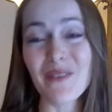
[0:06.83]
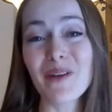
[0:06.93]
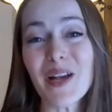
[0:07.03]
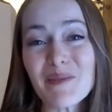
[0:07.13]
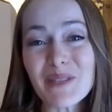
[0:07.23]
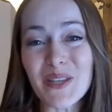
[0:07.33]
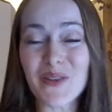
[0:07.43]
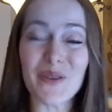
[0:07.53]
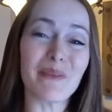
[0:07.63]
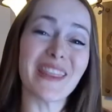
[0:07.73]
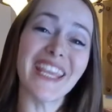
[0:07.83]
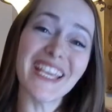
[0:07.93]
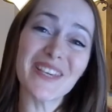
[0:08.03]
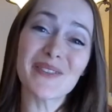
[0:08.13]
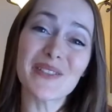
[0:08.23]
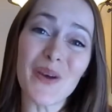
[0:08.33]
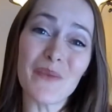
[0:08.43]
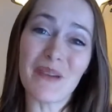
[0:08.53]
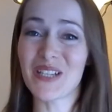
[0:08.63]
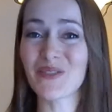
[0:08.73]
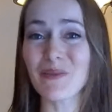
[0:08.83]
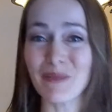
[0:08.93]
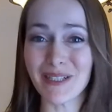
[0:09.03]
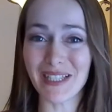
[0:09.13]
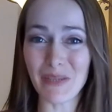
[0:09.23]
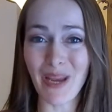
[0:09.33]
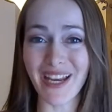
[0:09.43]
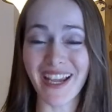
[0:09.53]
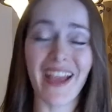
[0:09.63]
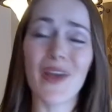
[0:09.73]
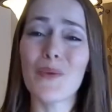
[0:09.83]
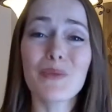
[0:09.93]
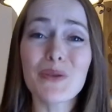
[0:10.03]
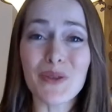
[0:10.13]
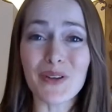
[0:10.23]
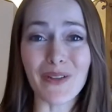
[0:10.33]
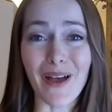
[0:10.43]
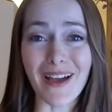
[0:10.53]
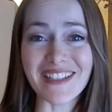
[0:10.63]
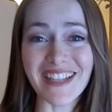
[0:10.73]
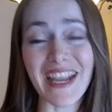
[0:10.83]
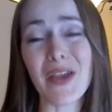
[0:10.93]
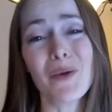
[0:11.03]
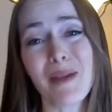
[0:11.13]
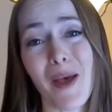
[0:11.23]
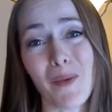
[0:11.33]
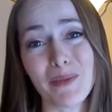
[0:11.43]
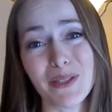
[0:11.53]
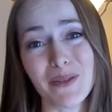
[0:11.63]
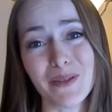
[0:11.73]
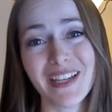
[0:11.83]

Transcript: Welcome to the group and thank you so much for participating. I hope you learn a lot and I hope it helps you.